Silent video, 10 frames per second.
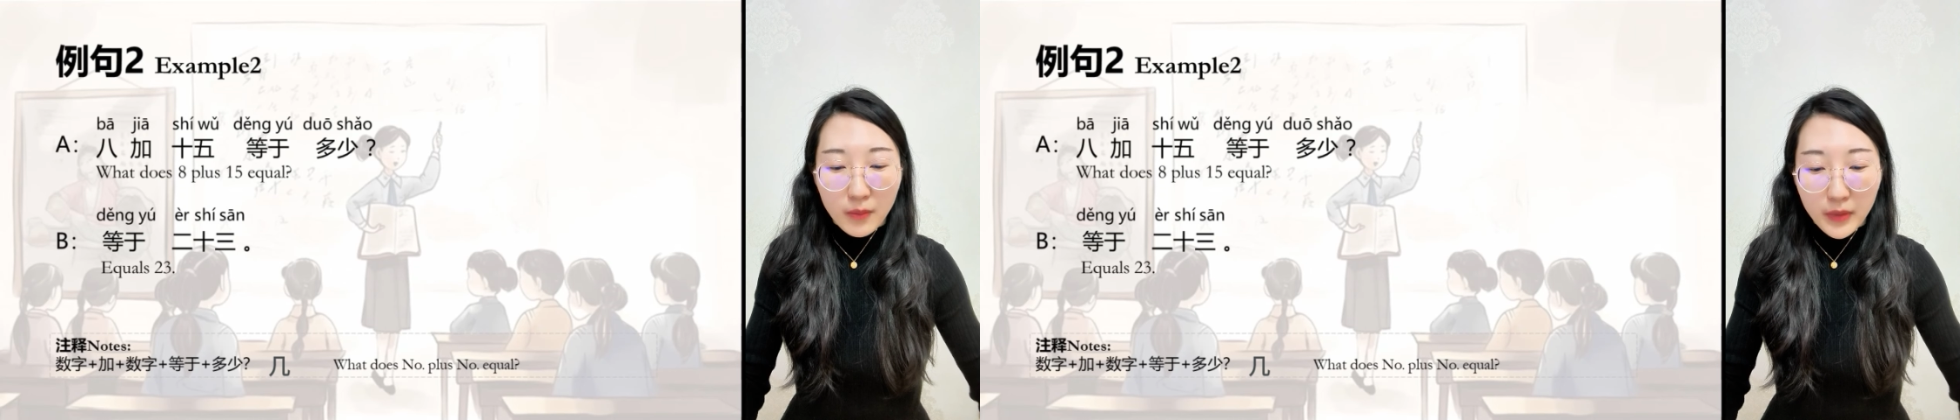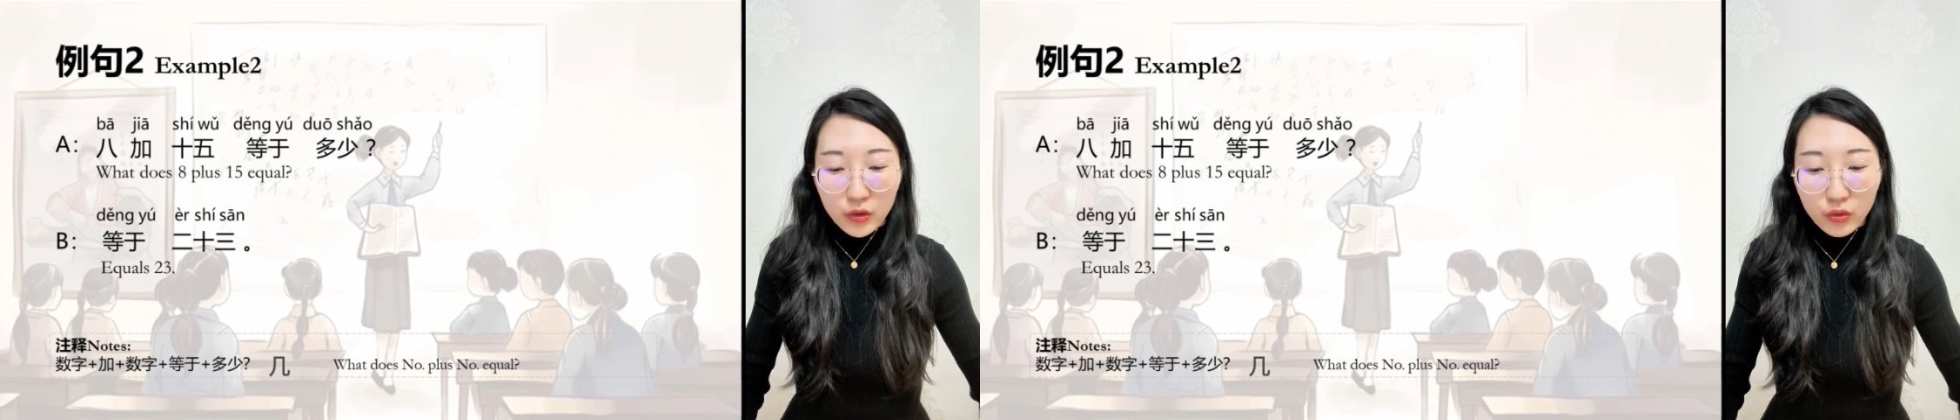
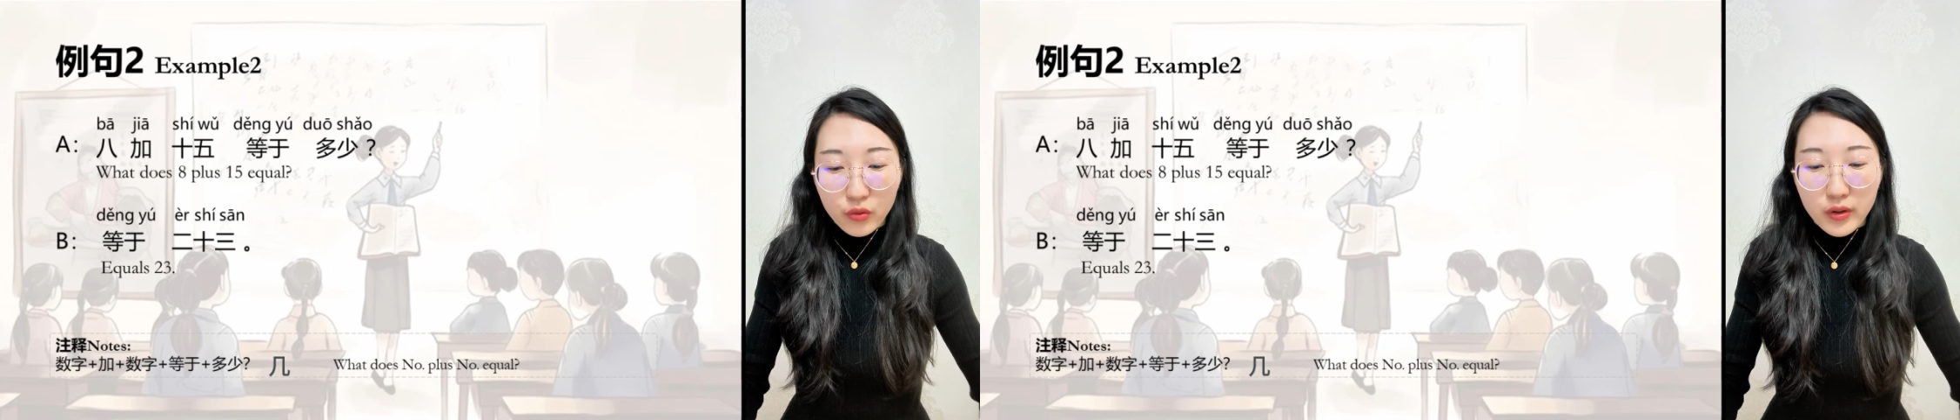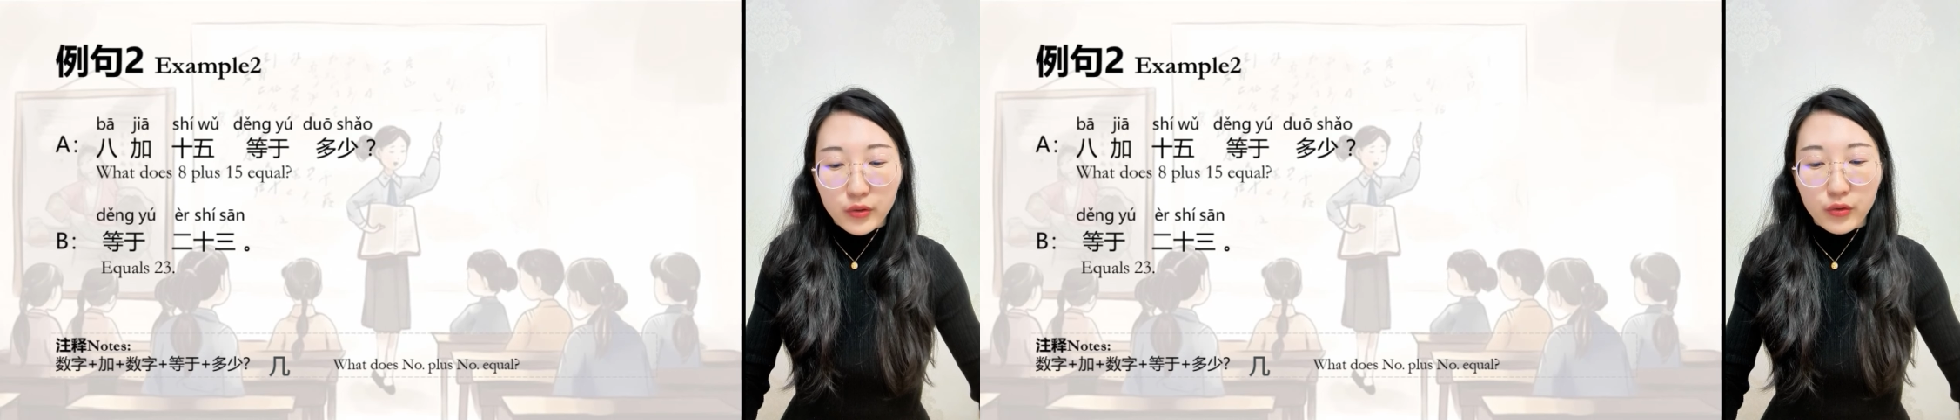make
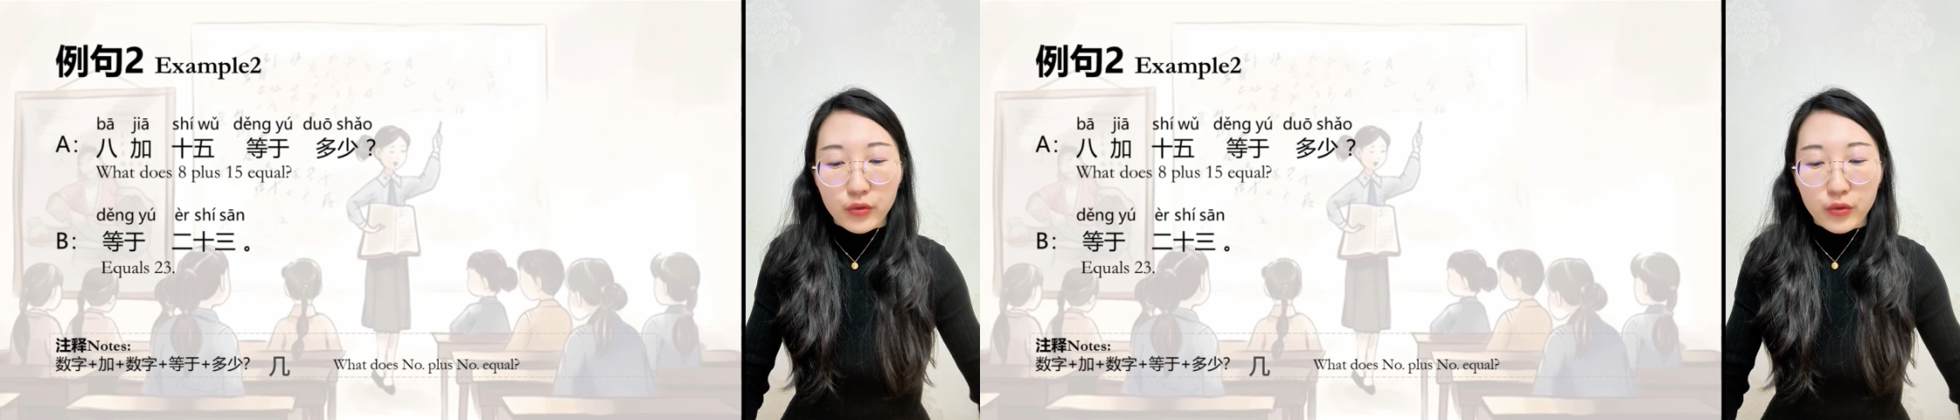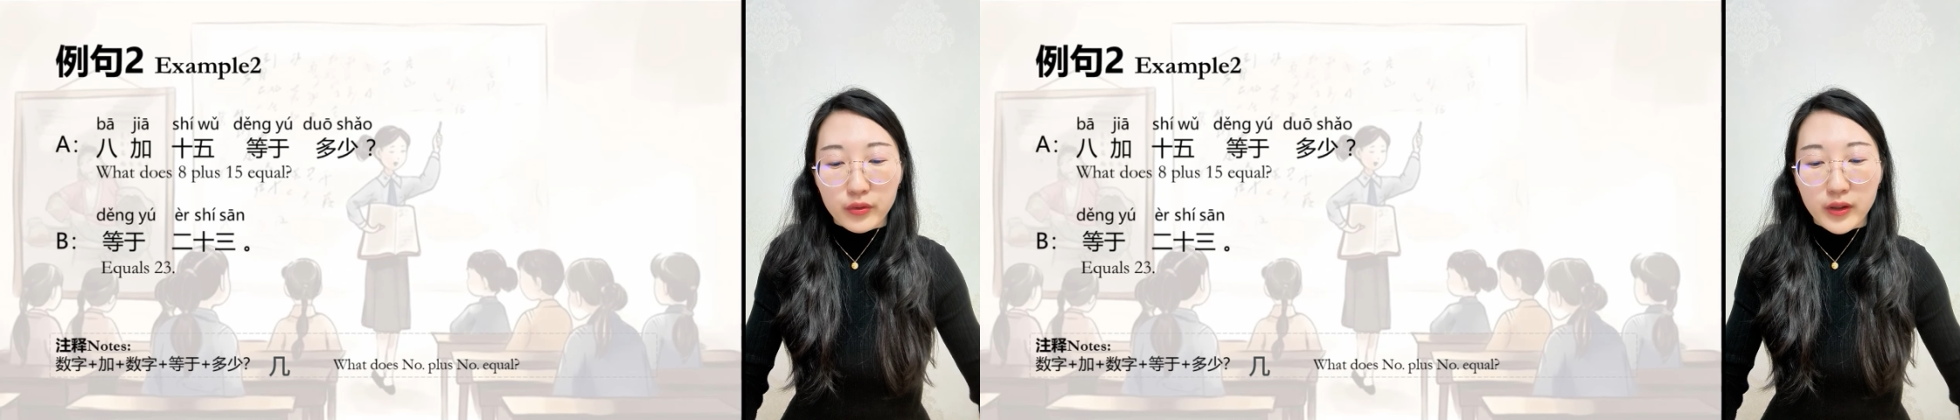sure you
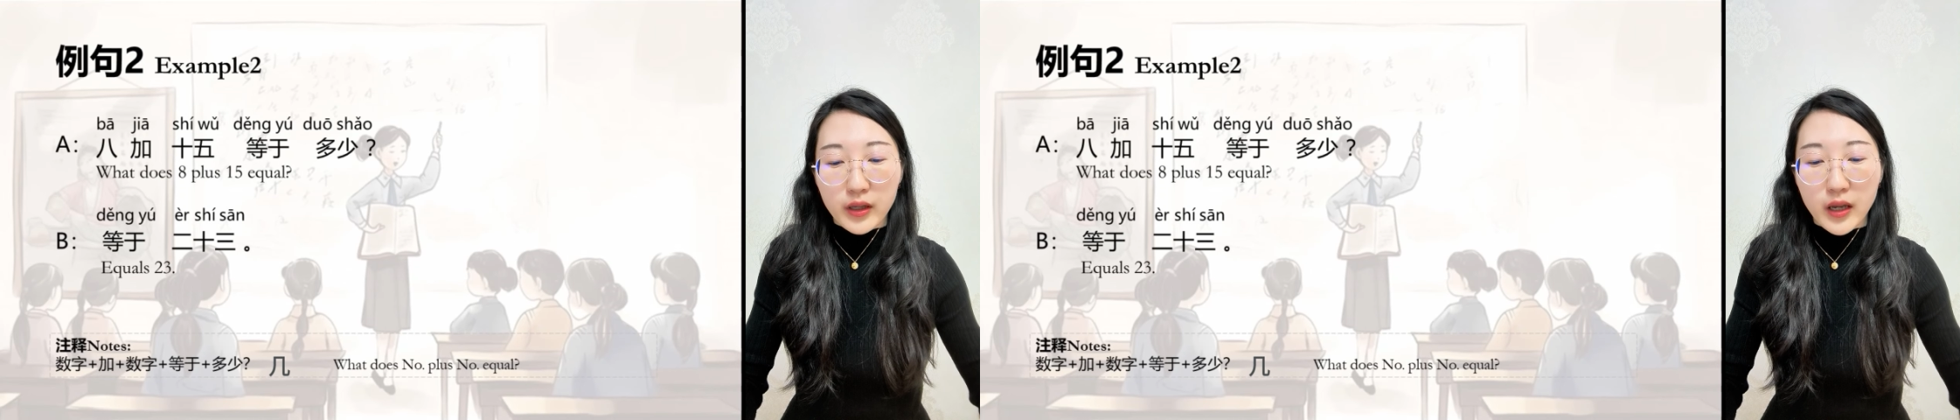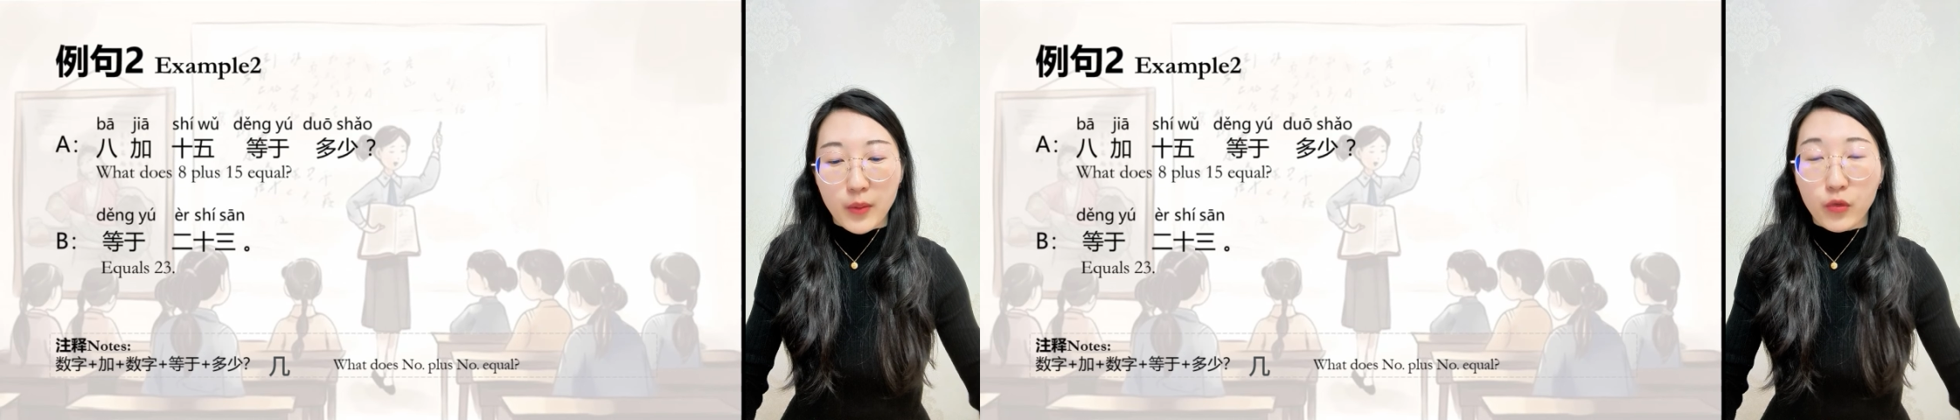use the